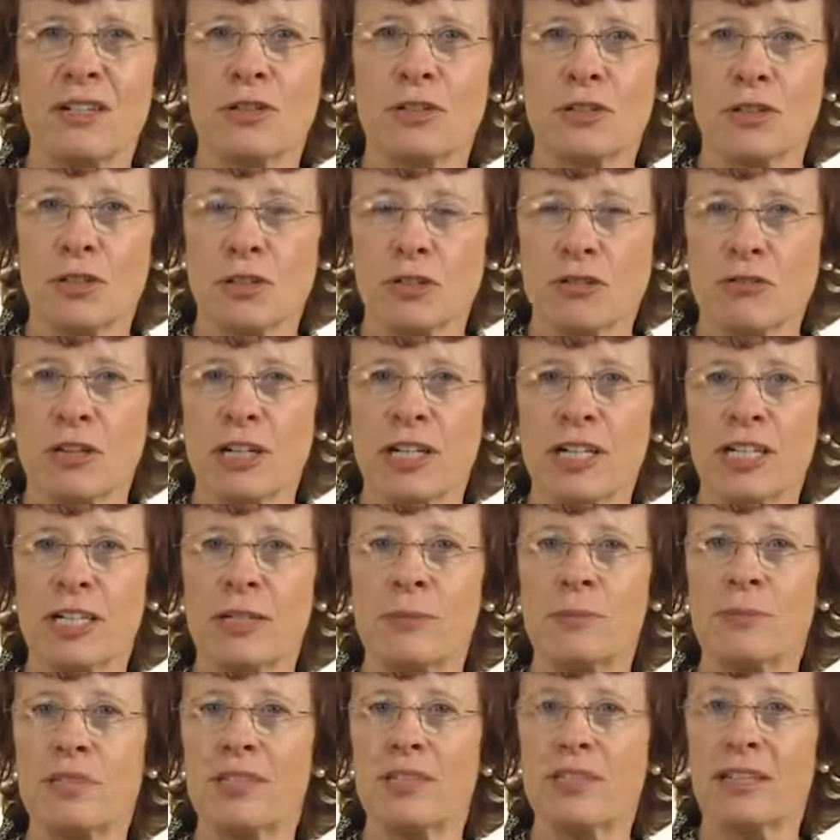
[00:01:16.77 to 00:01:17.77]

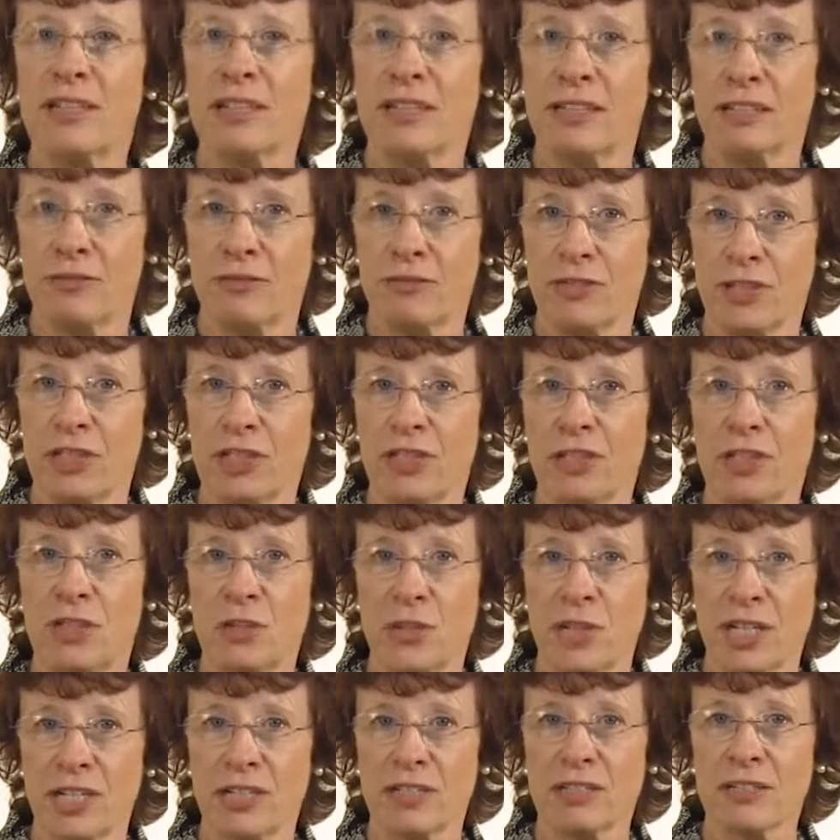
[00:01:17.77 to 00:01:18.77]
described in the
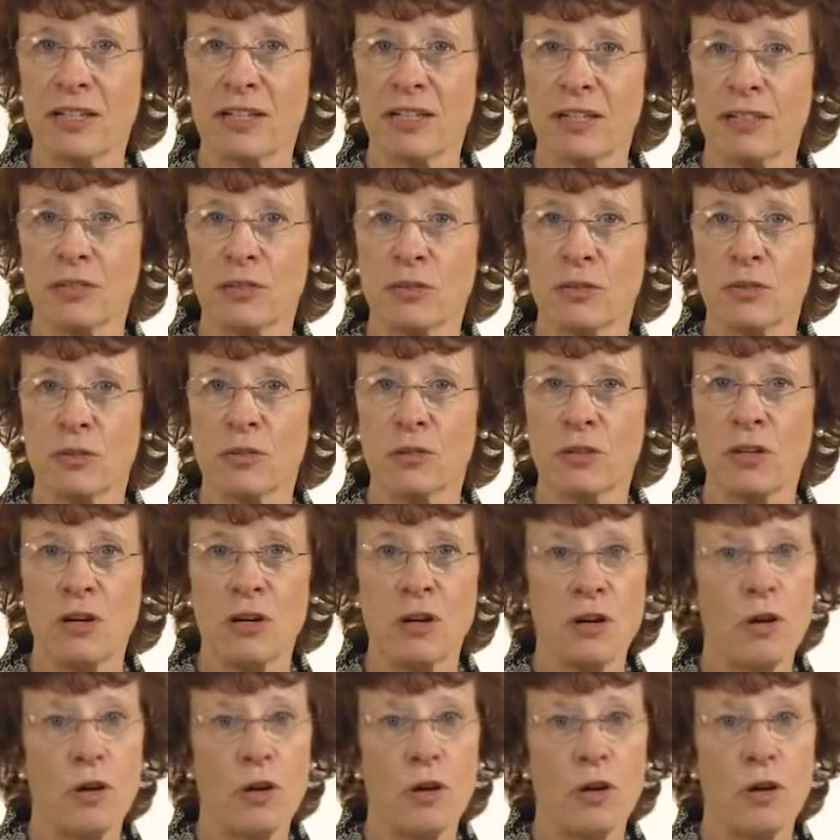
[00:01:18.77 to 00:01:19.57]
video entitled,